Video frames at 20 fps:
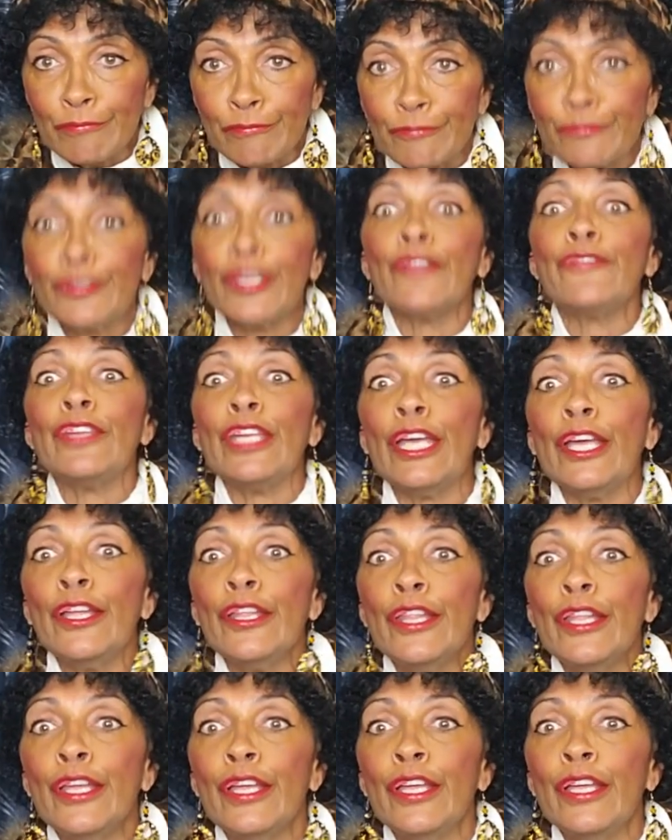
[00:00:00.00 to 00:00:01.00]
50th
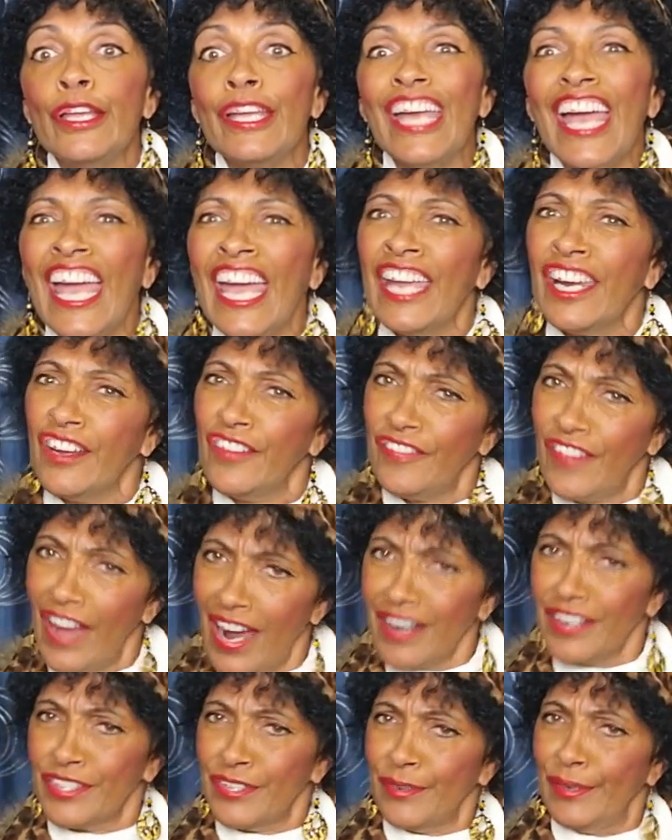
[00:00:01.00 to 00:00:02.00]

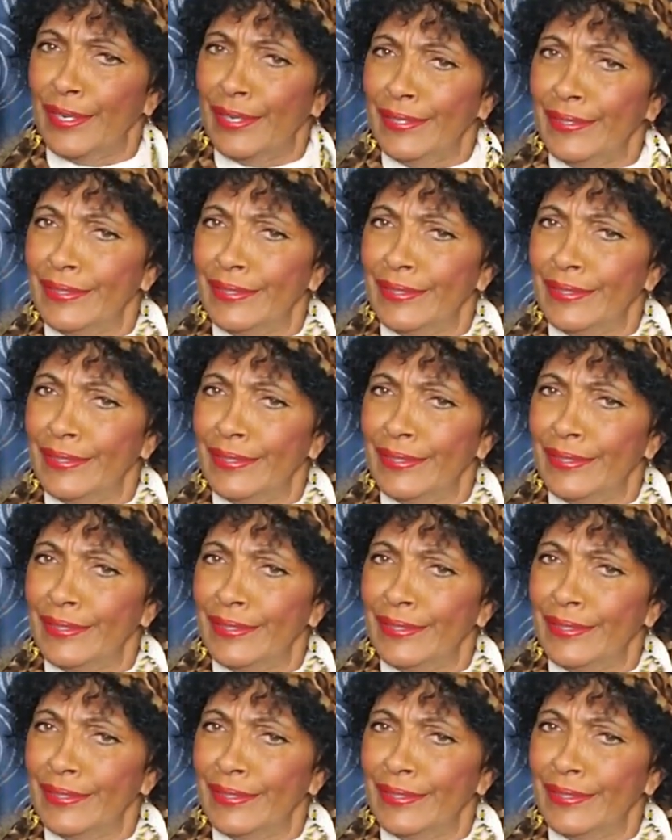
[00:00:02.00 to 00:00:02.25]
anniversary.